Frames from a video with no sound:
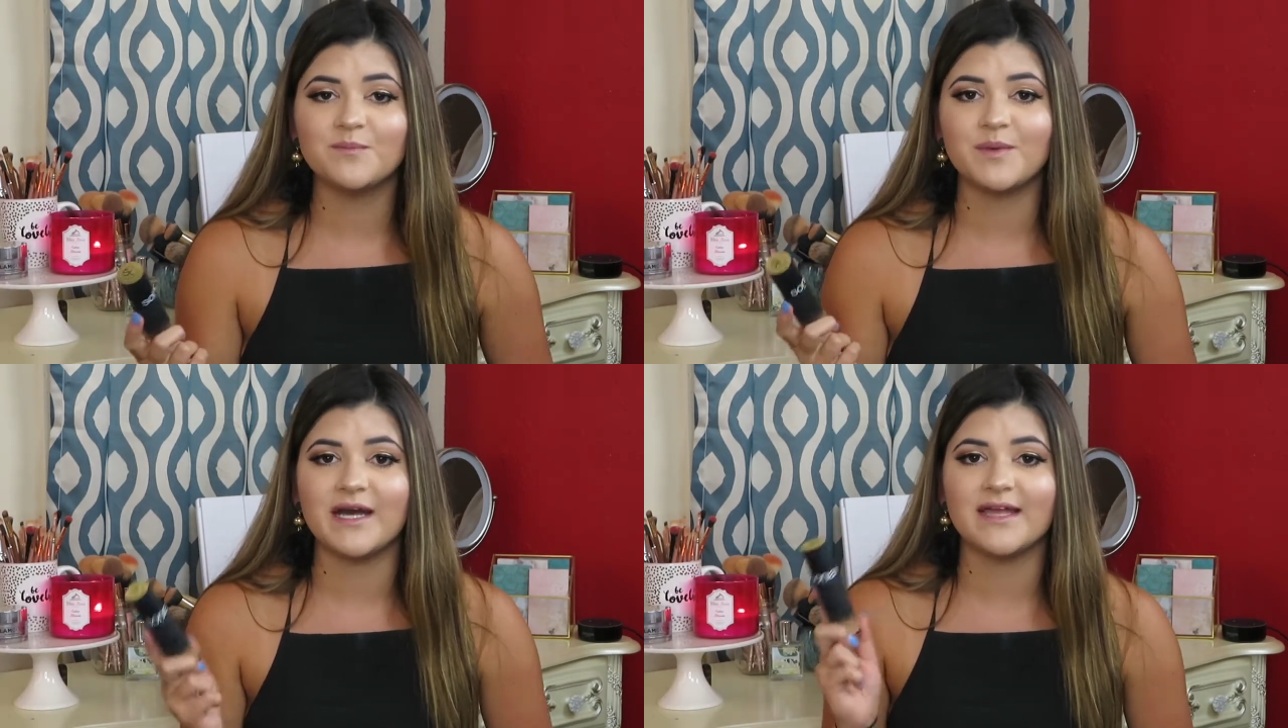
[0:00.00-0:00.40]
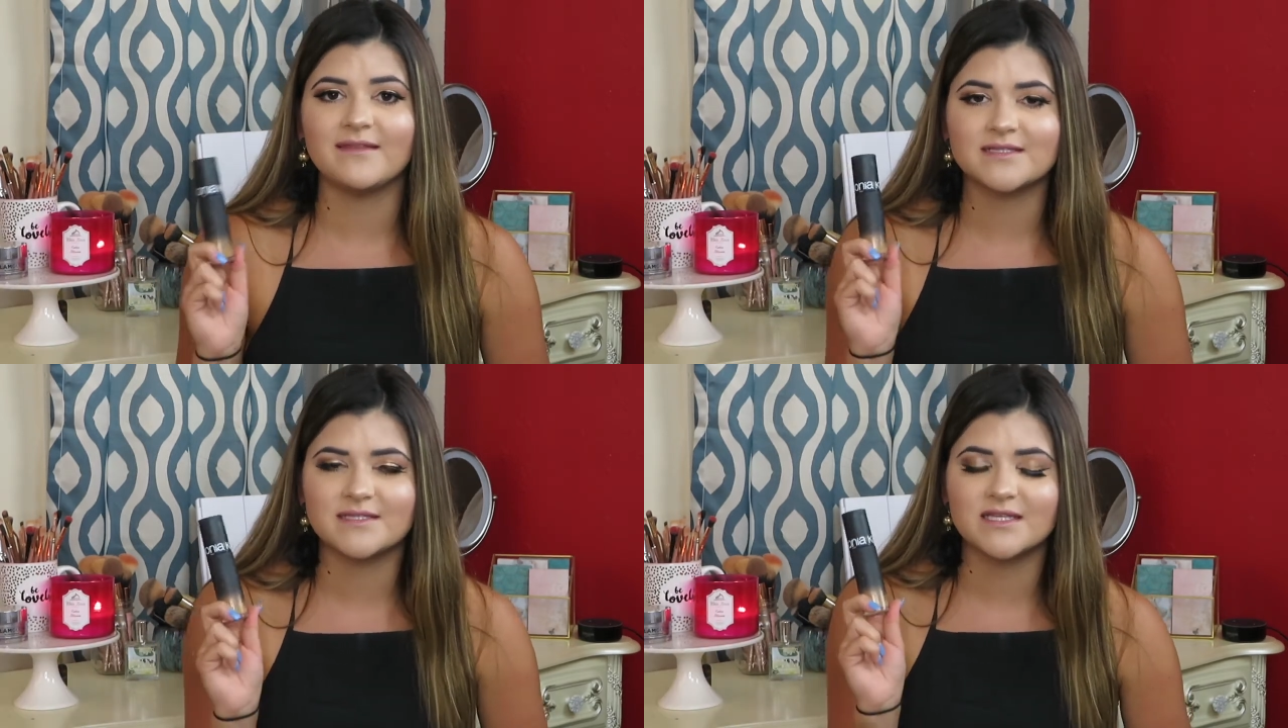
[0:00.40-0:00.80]
but
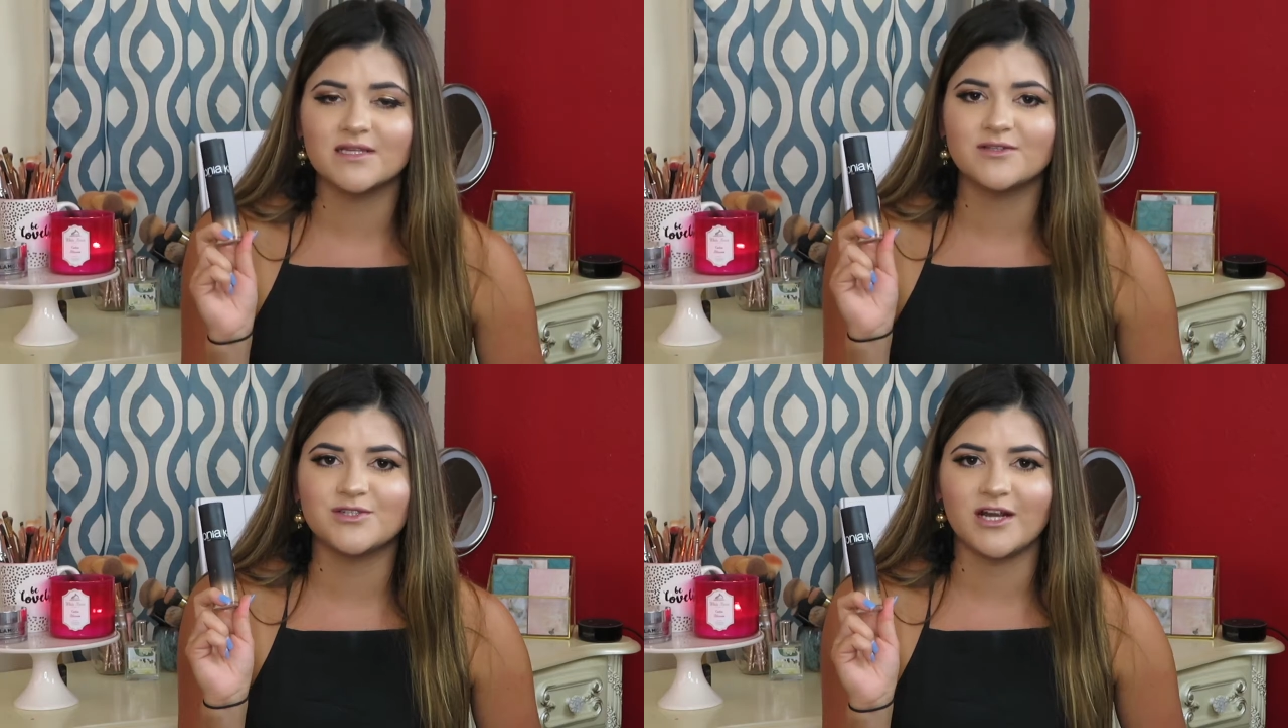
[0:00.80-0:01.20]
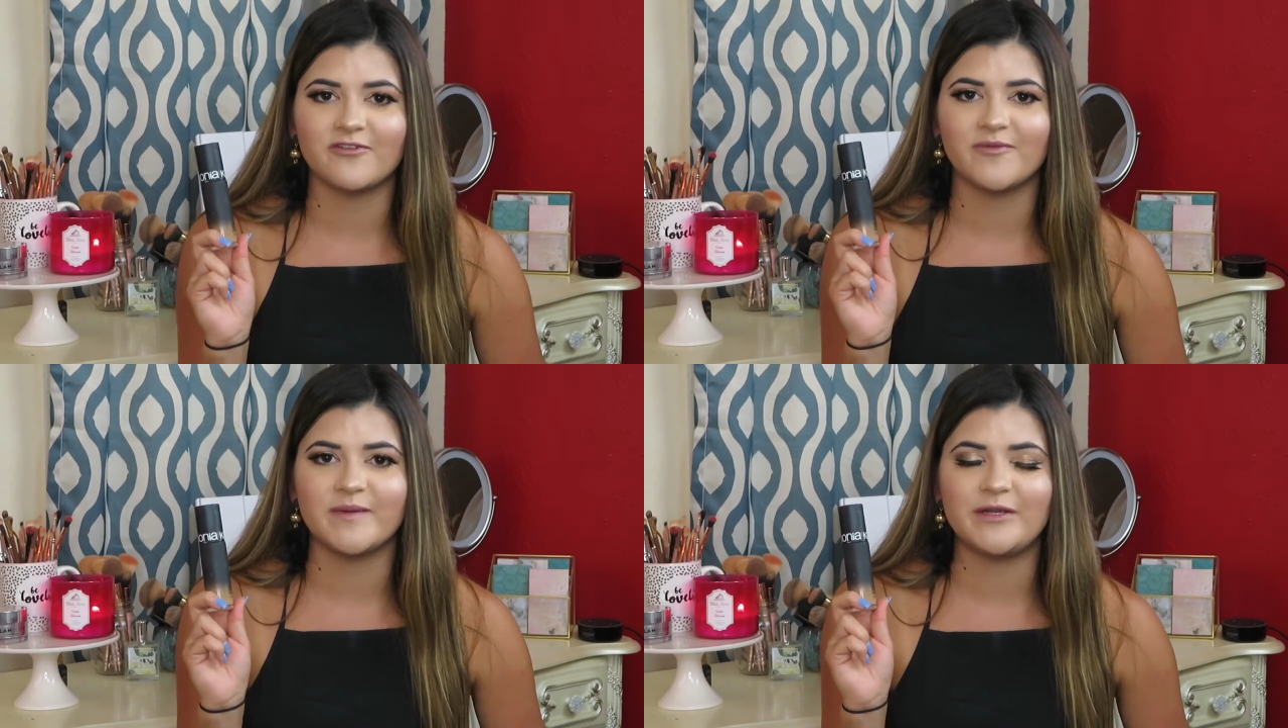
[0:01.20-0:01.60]
this is a little
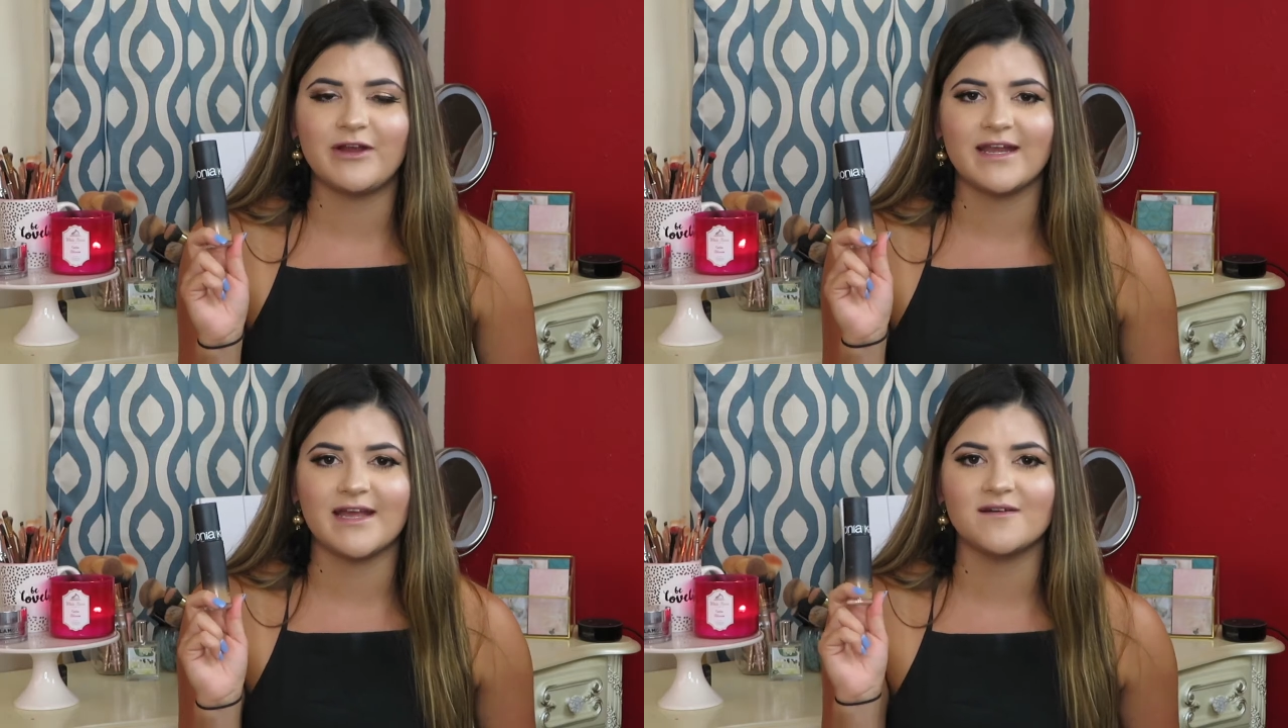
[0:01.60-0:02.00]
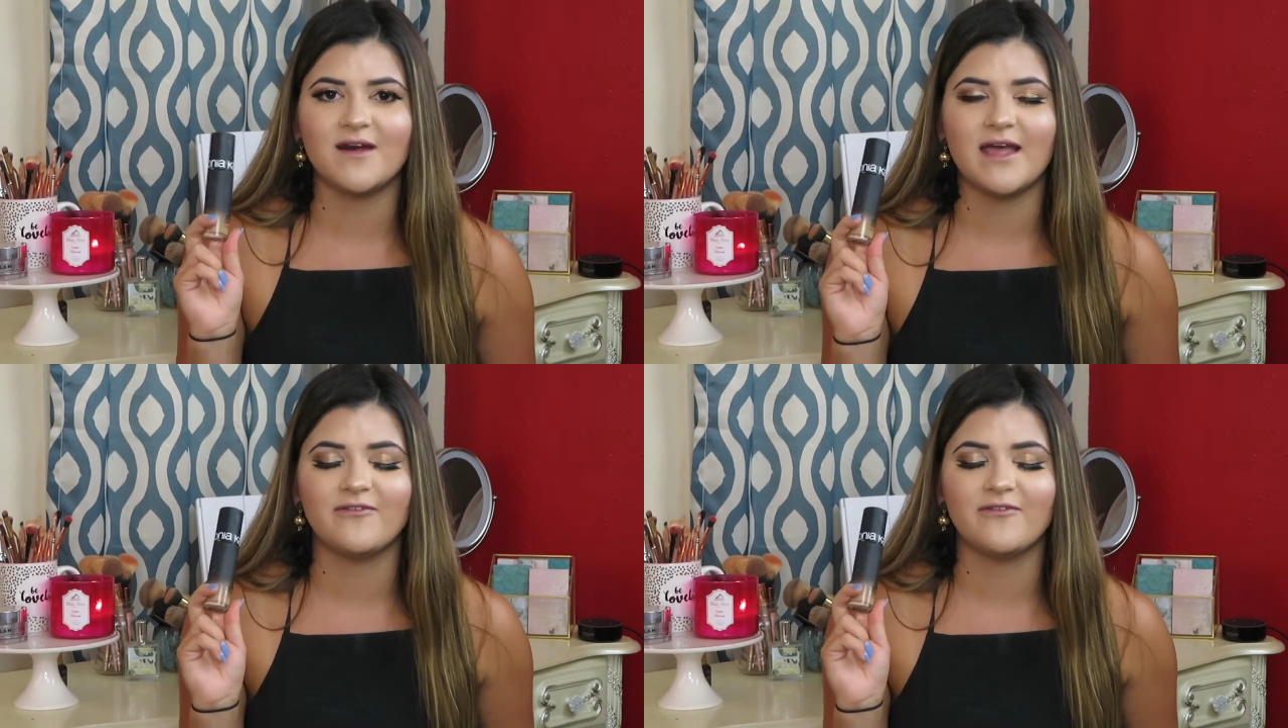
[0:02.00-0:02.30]
dark for me right now.